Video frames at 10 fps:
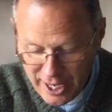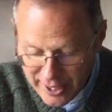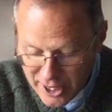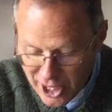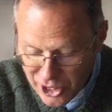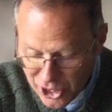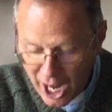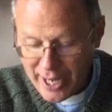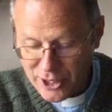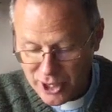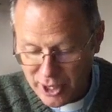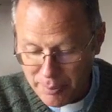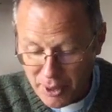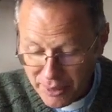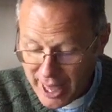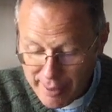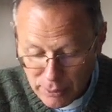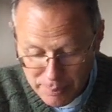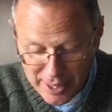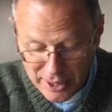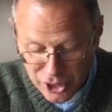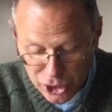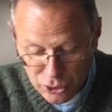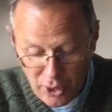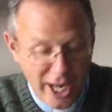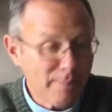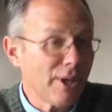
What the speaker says: and is a sign to them that they will be destroyed,